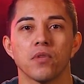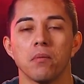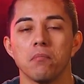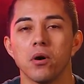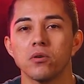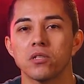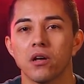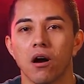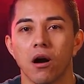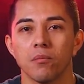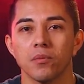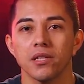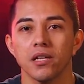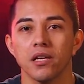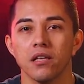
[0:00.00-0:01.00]
most
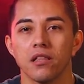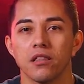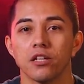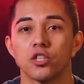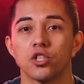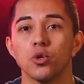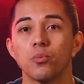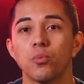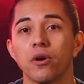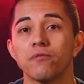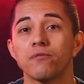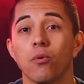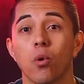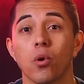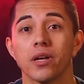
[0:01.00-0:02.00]
commonly the
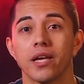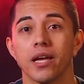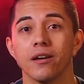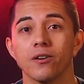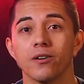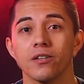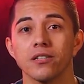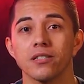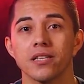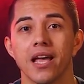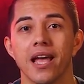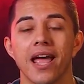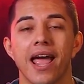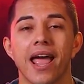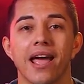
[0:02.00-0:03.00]
2.4 gigahertz
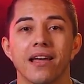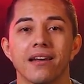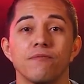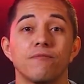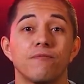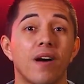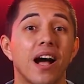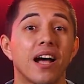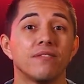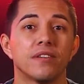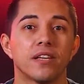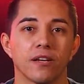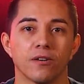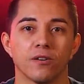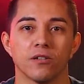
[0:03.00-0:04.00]
and 5
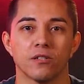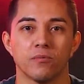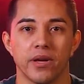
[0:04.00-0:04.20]
gigahertz